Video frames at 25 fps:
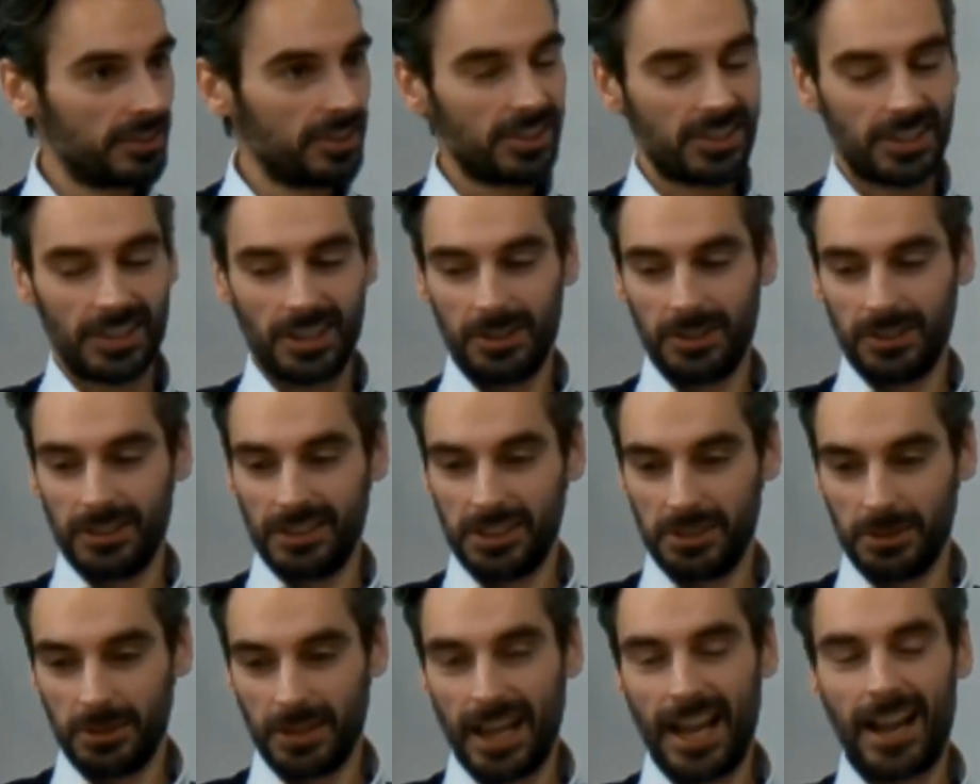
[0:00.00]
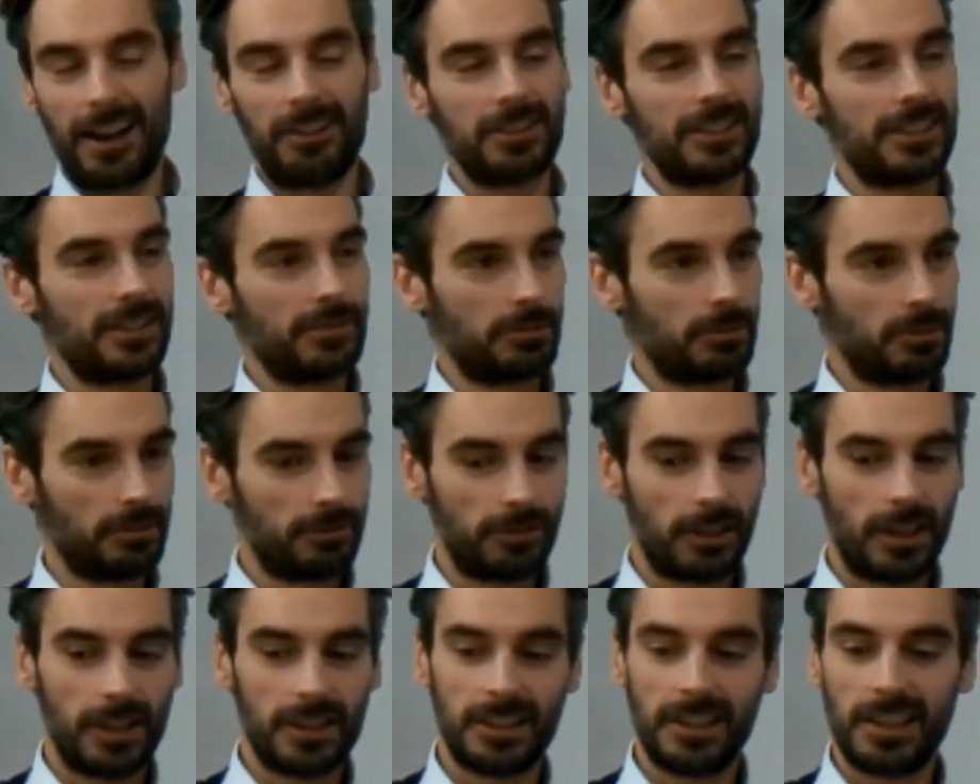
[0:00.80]
So you inherit it from your
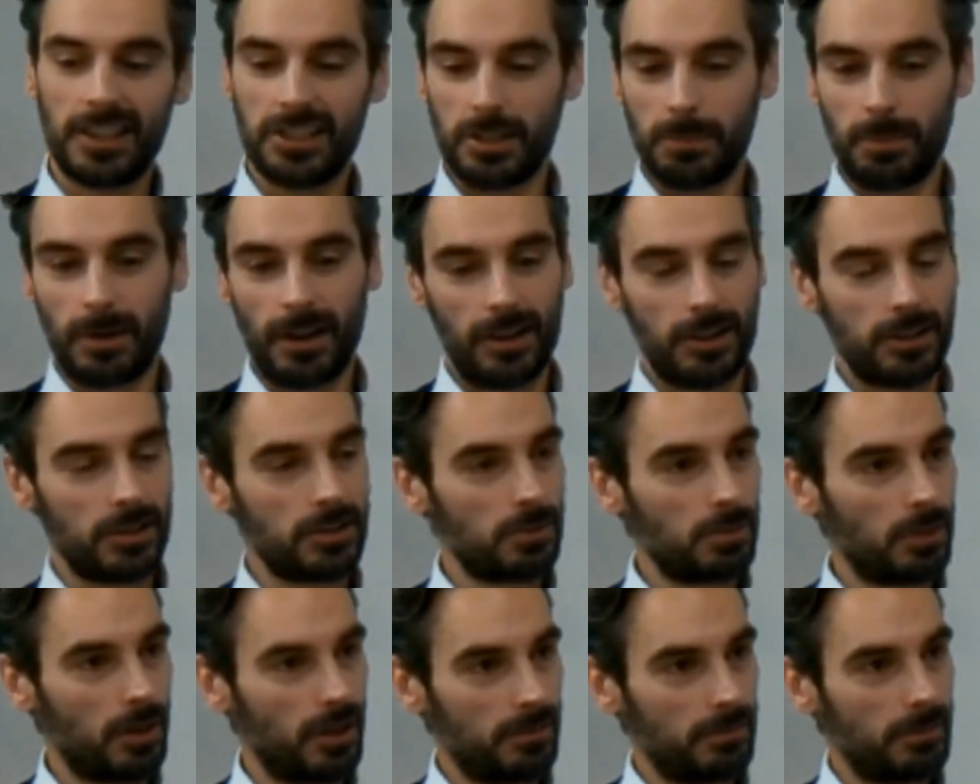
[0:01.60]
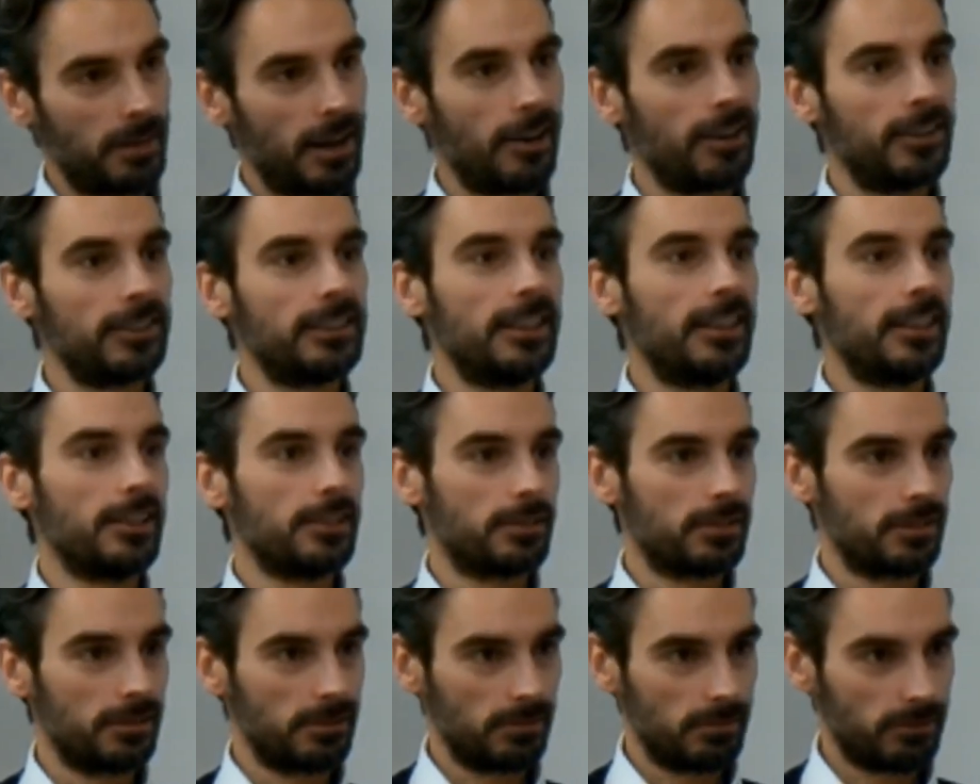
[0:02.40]
father, unless your parents weren't married, then
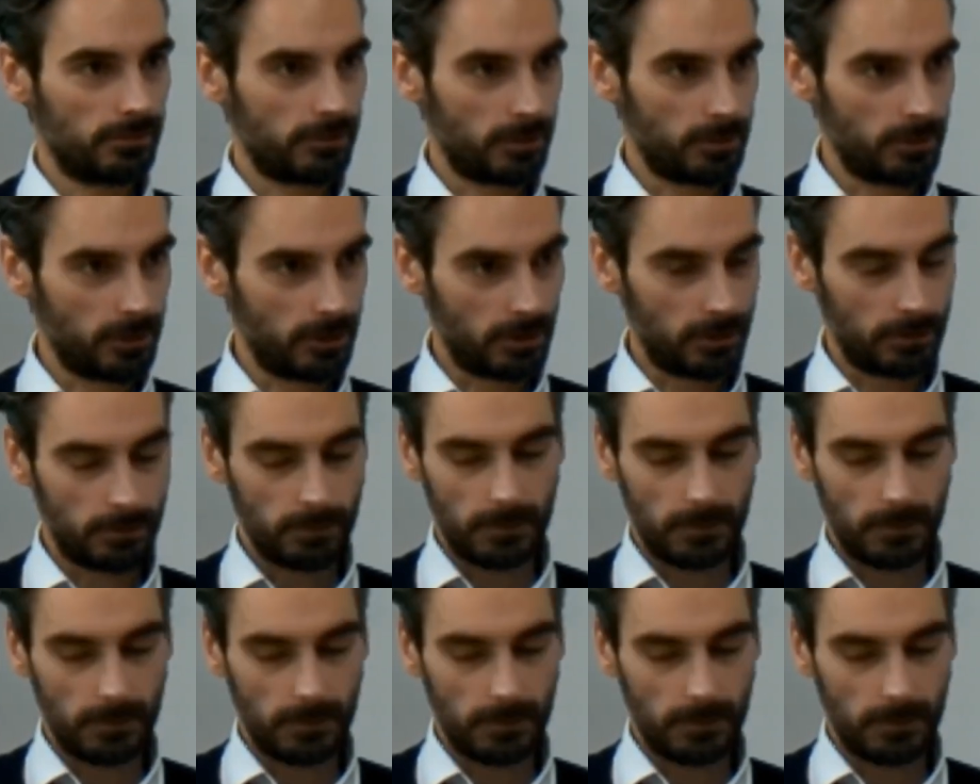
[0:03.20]
it's from your